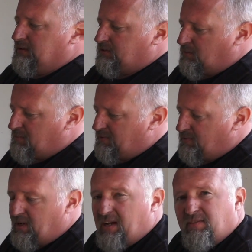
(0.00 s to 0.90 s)
So
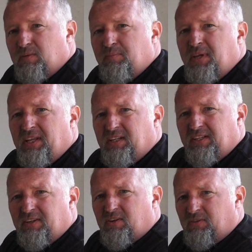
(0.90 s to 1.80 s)
before I will peel
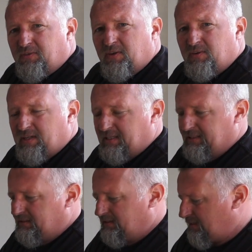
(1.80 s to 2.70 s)
it off,
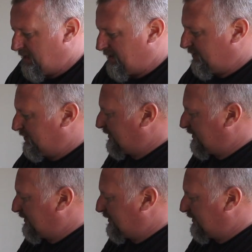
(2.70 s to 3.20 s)
right, I will